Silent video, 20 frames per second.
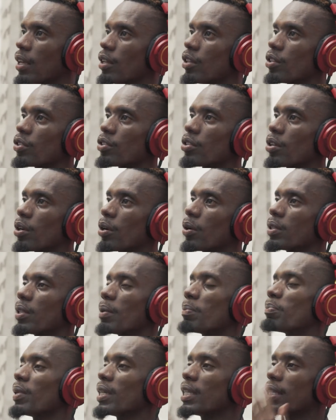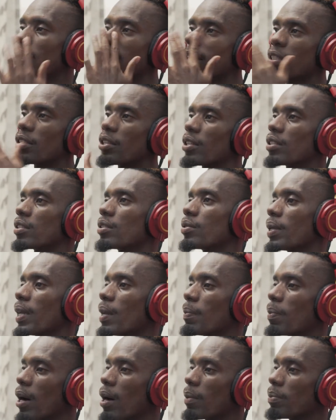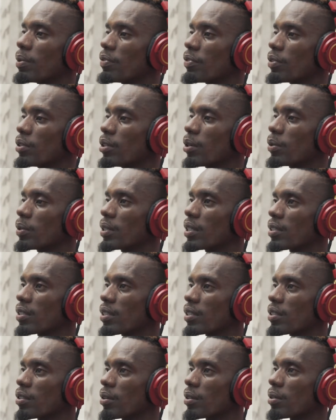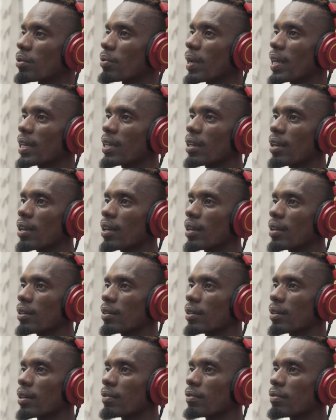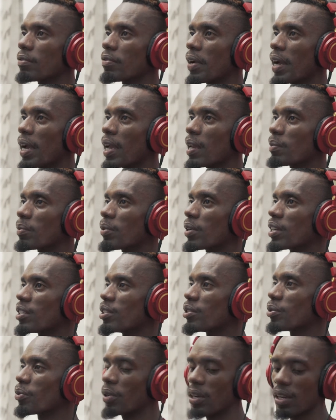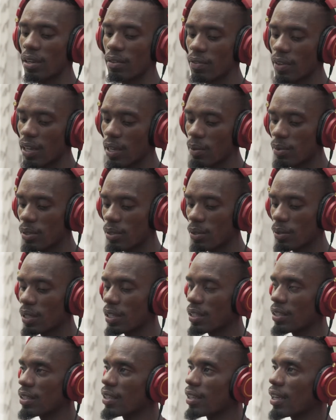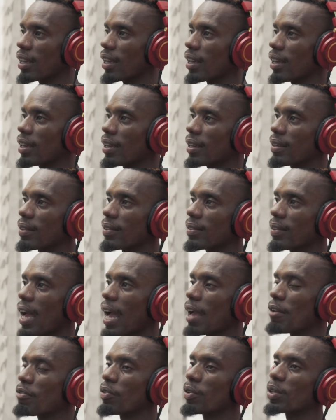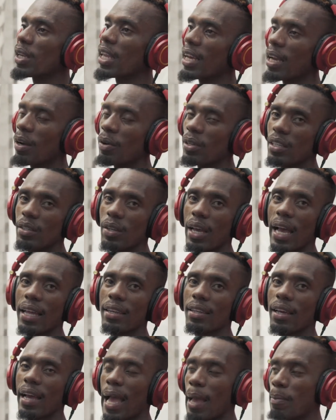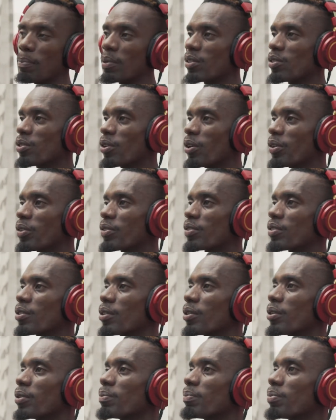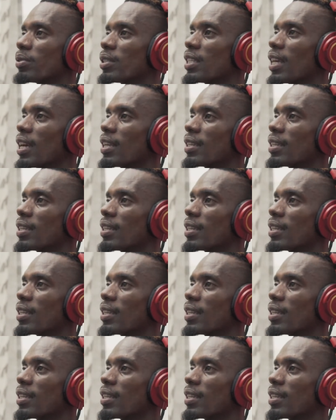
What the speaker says: So the beat here turns to hip hop. If you notice, it's got a reggae vibe or a dunka vibe to it. I felt like I wanted to add a happy song, so put that